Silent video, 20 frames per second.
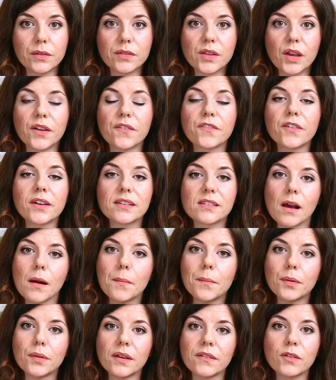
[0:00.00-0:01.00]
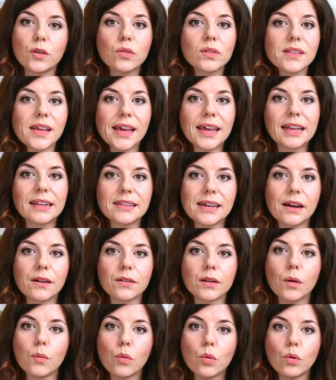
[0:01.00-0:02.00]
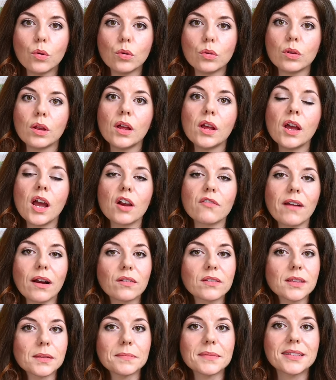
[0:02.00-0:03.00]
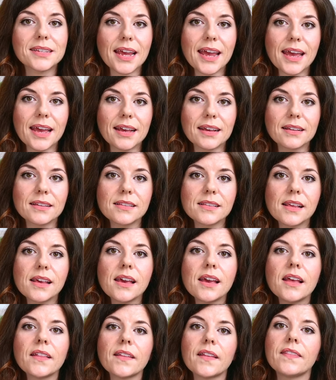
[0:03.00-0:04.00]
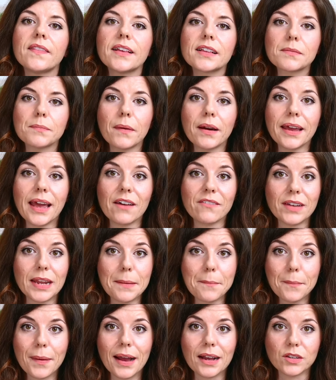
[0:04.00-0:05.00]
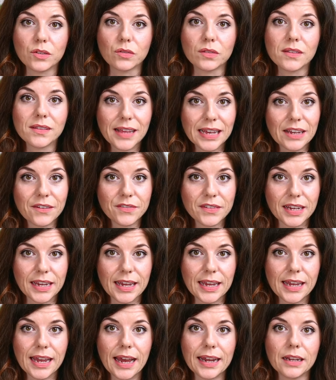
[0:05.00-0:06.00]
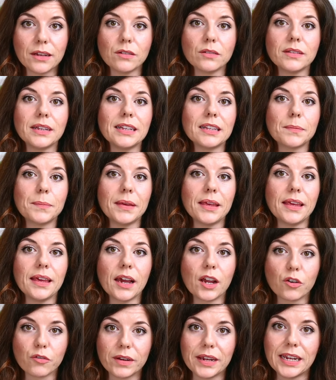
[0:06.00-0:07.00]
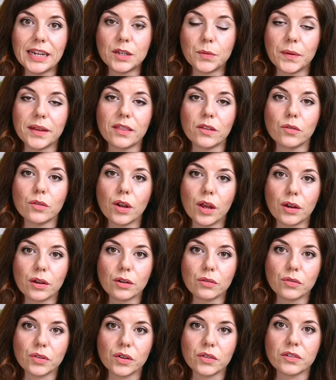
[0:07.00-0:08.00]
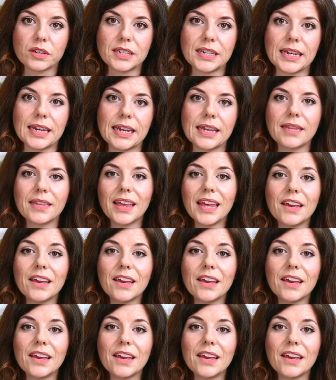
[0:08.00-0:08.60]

So for example, if you're taking down a wall around some stairs, then this might have an impact on safety and it will need to be agreed with your local authority.